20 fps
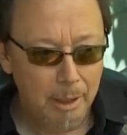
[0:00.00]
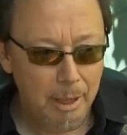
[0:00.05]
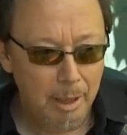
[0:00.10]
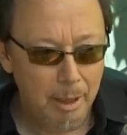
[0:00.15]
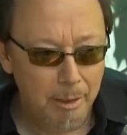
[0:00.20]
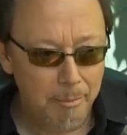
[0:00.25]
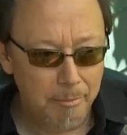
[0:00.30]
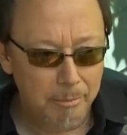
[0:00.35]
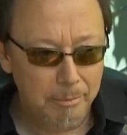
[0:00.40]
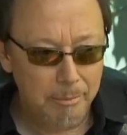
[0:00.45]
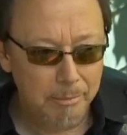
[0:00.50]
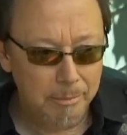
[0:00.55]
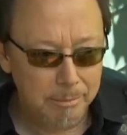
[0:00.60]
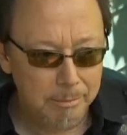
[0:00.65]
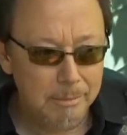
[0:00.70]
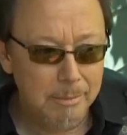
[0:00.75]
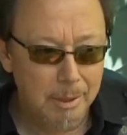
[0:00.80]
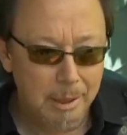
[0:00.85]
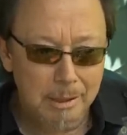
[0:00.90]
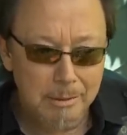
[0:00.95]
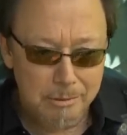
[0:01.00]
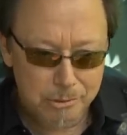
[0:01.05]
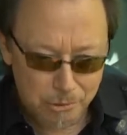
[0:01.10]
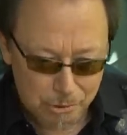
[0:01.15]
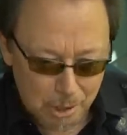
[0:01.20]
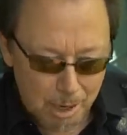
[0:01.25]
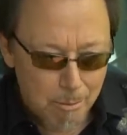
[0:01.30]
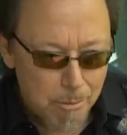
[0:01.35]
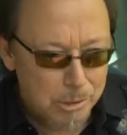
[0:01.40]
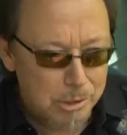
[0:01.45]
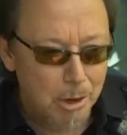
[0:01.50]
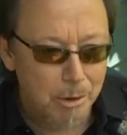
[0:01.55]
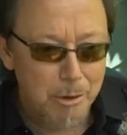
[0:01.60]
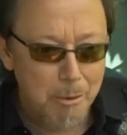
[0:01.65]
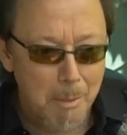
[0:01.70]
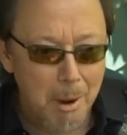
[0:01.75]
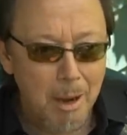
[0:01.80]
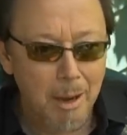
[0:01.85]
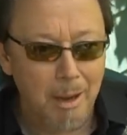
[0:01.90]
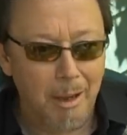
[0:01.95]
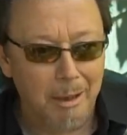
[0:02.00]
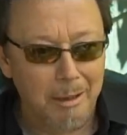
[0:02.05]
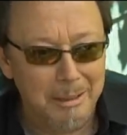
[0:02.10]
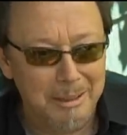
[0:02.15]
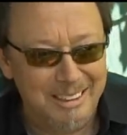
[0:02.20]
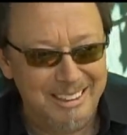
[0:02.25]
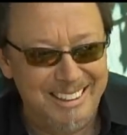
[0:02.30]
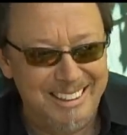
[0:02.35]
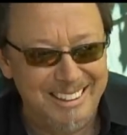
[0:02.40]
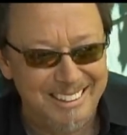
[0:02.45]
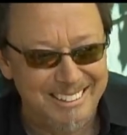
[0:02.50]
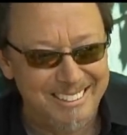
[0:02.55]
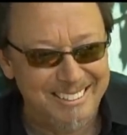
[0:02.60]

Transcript: and say what's on your mind, you